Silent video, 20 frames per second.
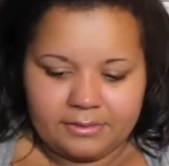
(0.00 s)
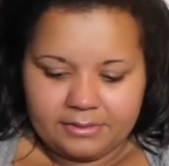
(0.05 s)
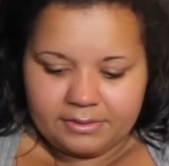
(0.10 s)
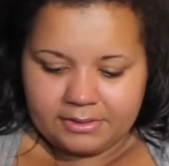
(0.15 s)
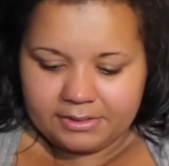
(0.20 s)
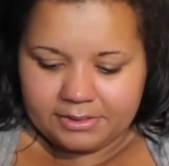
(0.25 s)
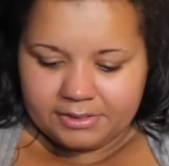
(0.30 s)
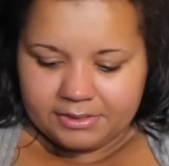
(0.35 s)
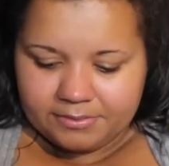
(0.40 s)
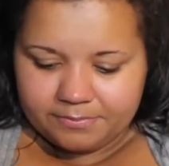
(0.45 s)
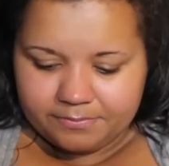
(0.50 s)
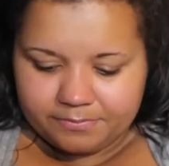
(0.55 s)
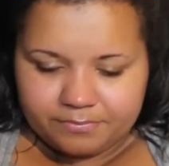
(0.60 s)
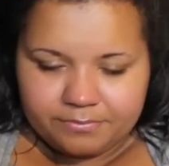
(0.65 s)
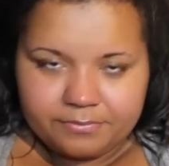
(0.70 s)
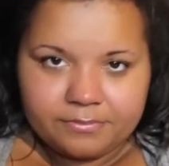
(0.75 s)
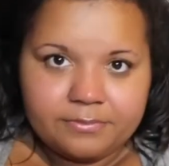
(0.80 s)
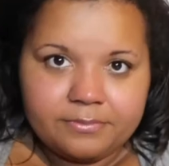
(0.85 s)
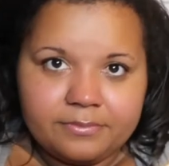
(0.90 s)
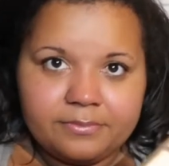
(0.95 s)

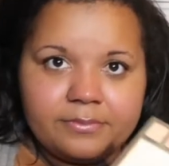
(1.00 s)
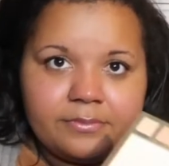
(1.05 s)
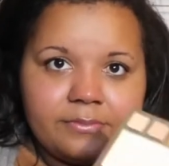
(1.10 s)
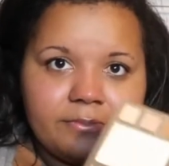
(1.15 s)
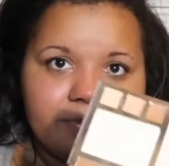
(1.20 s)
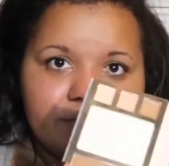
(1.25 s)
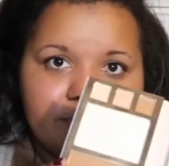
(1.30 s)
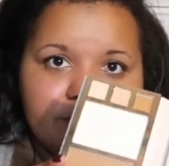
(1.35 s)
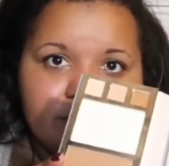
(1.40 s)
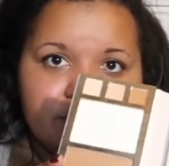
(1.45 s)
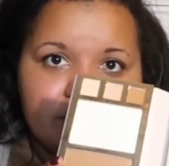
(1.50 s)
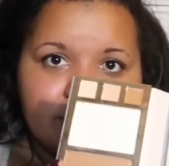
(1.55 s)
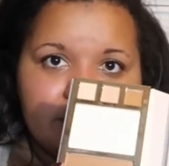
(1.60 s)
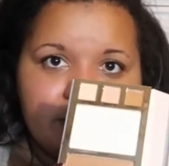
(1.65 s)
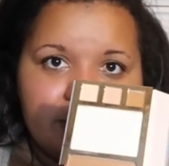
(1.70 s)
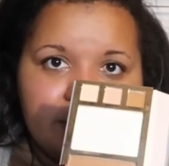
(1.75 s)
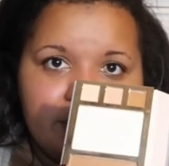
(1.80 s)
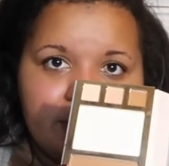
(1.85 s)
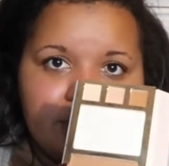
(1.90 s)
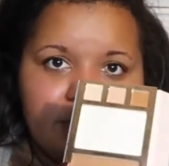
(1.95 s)
um,
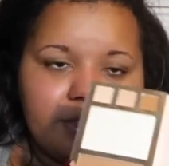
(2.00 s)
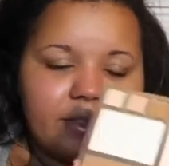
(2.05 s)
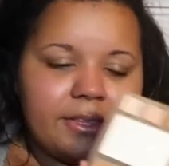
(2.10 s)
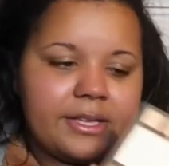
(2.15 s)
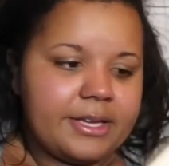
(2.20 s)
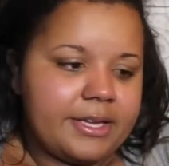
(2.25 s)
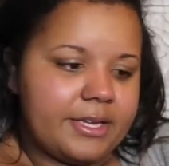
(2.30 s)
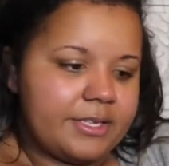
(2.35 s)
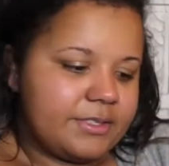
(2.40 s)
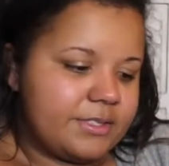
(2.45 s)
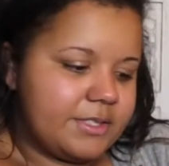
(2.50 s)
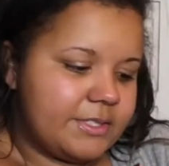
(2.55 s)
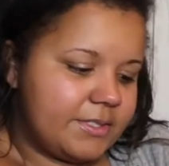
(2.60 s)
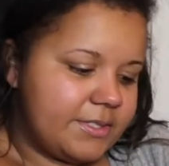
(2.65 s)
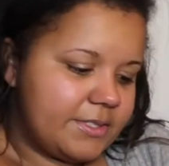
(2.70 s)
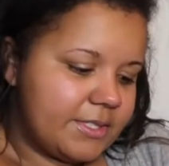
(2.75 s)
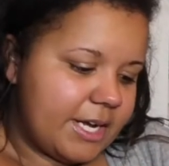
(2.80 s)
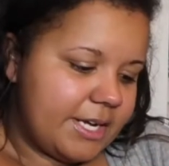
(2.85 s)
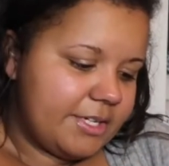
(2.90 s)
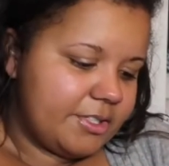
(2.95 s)
there's this
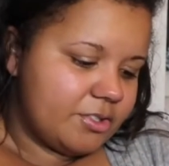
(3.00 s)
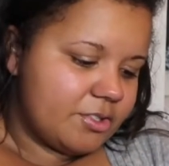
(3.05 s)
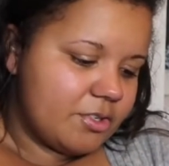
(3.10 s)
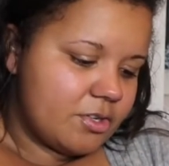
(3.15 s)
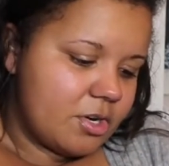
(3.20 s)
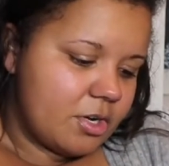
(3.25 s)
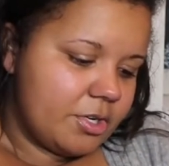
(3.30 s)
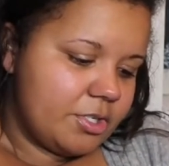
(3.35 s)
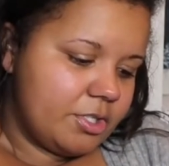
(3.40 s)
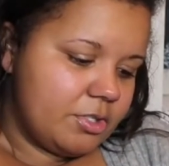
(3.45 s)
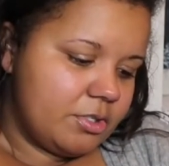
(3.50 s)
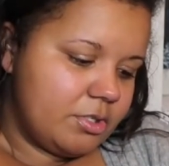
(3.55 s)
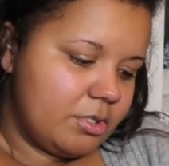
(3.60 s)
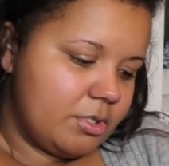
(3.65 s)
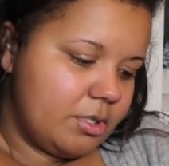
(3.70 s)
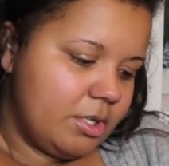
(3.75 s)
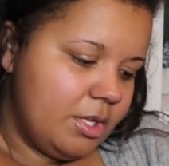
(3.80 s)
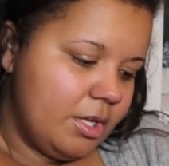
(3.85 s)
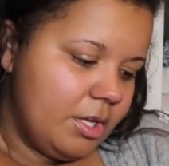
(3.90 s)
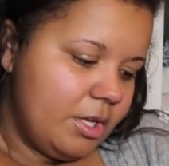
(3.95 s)
side you sort of got
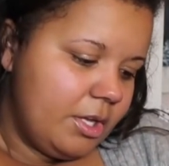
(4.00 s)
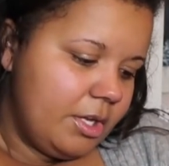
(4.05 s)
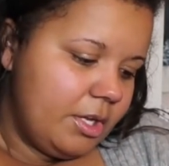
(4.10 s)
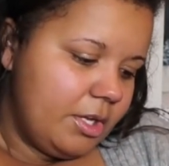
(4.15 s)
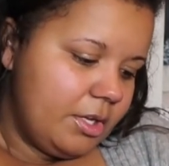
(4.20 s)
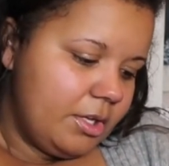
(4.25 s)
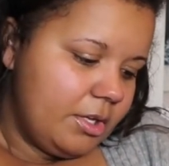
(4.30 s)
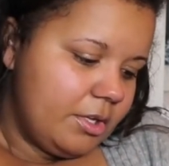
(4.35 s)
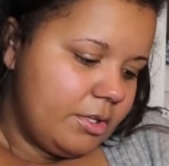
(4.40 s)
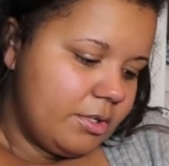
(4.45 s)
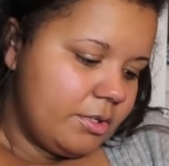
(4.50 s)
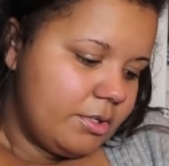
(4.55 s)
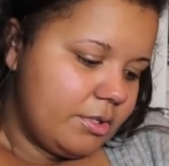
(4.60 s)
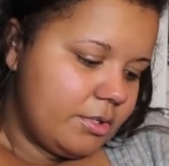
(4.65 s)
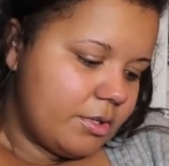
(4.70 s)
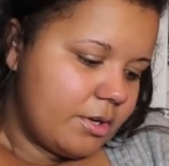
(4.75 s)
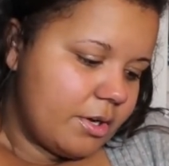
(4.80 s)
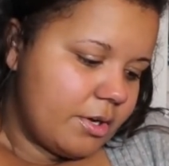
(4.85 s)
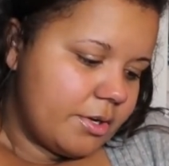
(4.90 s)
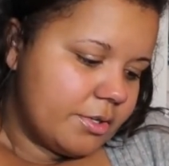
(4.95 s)
your You
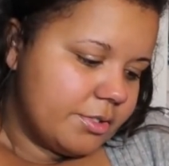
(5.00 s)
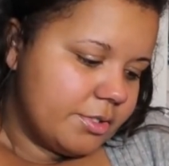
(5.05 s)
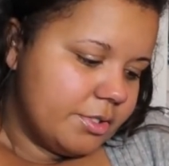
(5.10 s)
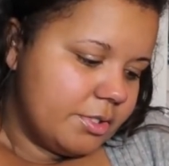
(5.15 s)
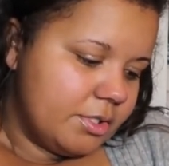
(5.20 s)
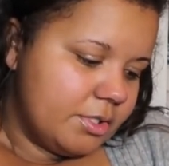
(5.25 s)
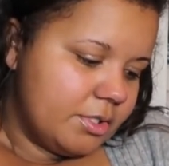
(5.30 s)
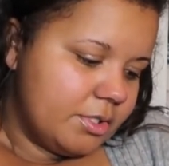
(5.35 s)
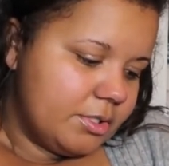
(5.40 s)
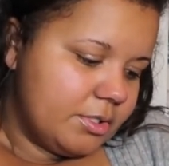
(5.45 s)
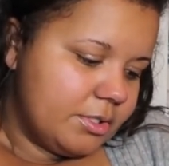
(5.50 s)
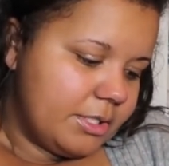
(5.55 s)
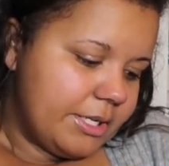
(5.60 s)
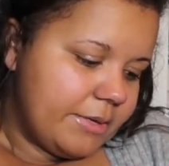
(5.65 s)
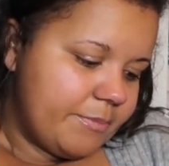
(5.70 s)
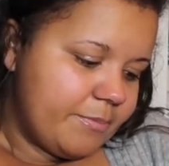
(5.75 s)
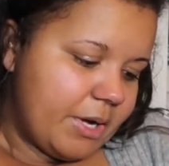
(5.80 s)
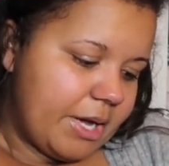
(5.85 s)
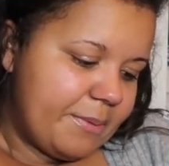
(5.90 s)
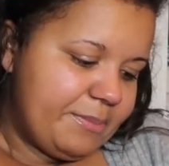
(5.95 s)
got your
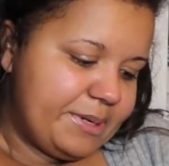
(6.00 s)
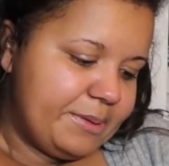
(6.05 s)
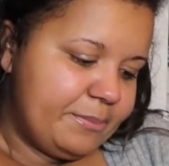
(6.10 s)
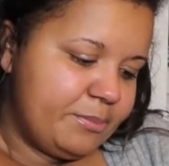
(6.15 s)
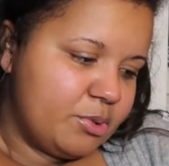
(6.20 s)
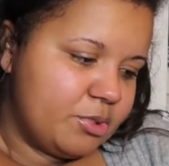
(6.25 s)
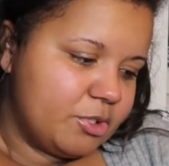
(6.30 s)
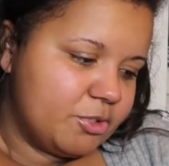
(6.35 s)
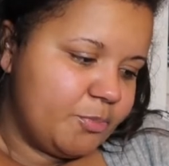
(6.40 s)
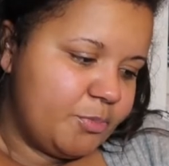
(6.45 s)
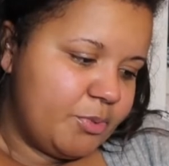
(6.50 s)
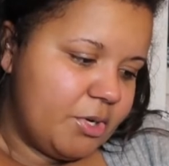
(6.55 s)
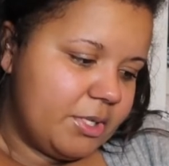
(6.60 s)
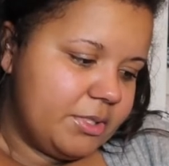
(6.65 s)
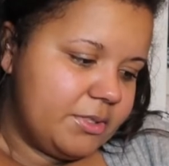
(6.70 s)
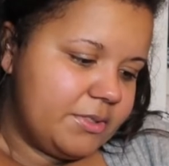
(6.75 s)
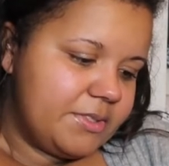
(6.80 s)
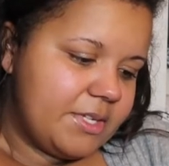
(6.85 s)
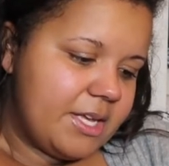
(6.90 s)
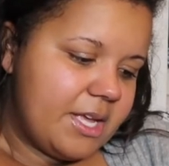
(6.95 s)
um, Bye Bye Paws
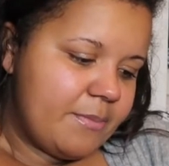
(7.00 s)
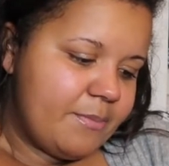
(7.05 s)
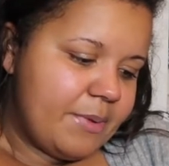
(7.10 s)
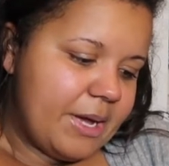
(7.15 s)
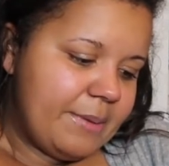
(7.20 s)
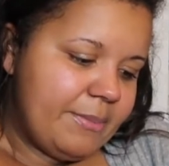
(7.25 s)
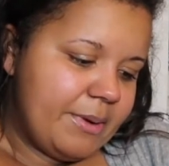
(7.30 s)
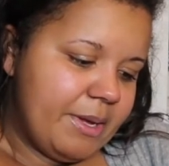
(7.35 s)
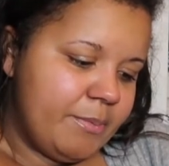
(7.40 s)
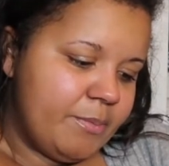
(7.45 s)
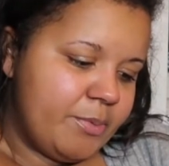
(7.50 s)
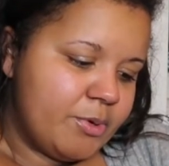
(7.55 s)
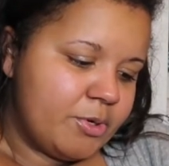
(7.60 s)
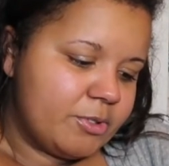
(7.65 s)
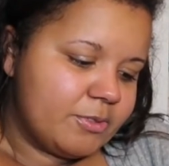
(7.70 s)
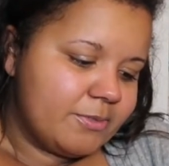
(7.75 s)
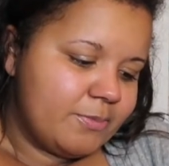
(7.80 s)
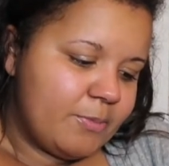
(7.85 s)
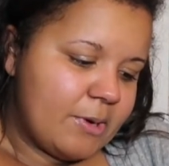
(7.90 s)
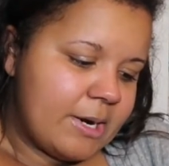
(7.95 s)
bronzer, Bye Bye
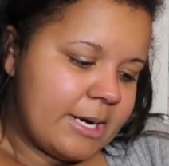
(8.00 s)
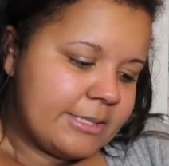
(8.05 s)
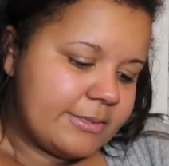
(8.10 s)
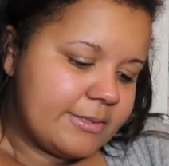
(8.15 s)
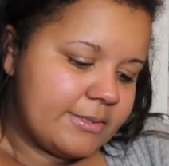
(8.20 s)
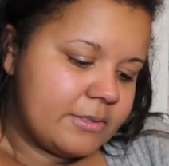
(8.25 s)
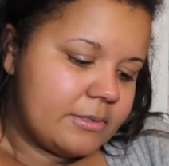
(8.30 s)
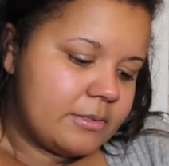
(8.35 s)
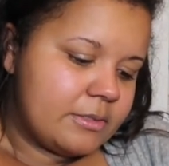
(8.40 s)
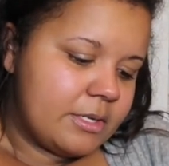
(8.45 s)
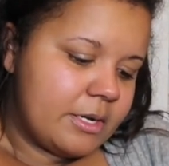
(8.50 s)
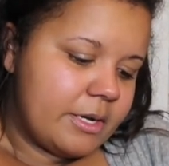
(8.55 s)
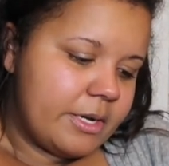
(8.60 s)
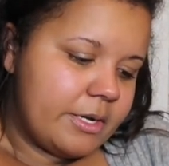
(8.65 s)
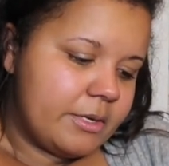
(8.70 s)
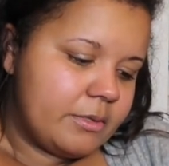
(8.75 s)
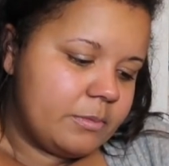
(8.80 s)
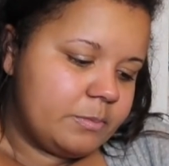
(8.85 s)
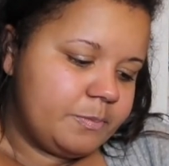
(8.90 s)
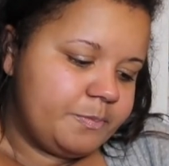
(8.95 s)
Paws pressed
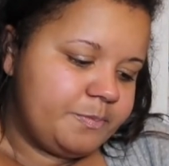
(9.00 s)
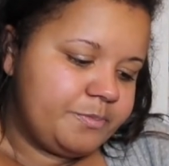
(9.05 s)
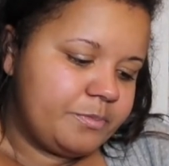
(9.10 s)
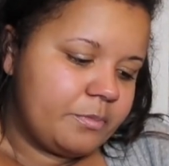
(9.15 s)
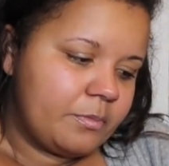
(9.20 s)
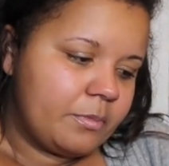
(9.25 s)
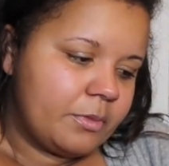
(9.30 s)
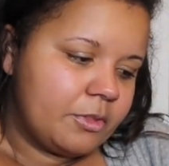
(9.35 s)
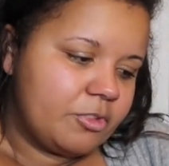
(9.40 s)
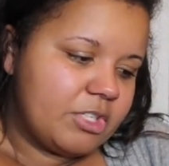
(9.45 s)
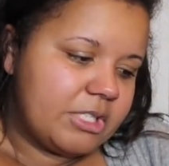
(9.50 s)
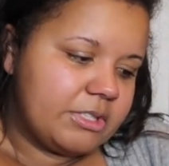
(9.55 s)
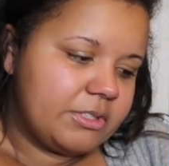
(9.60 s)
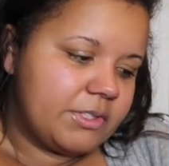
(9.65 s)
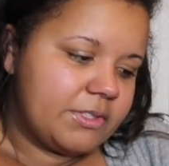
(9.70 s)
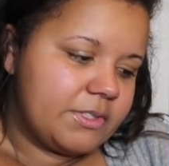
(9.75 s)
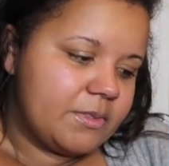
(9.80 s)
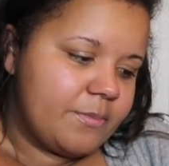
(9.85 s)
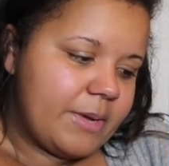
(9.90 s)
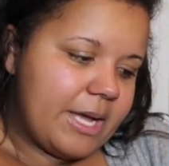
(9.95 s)
um,
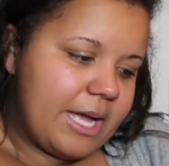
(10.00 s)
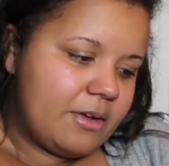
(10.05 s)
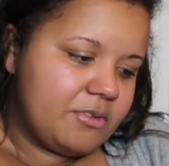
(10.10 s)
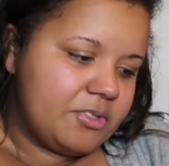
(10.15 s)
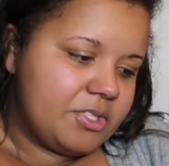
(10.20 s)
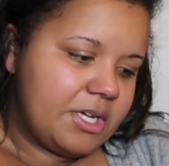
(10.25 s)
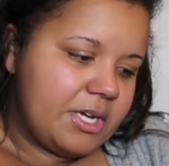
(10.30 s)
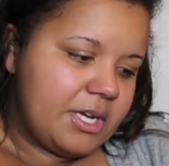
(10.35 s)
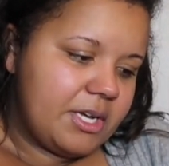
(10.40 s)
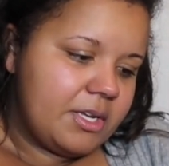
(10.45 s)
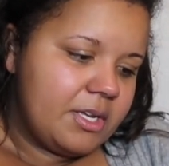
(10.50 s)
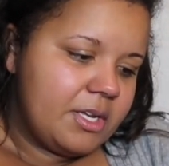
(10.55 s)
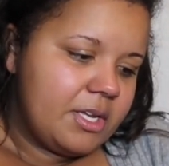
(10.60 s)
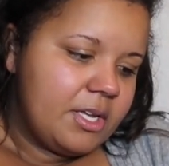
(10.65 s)
translucent powder.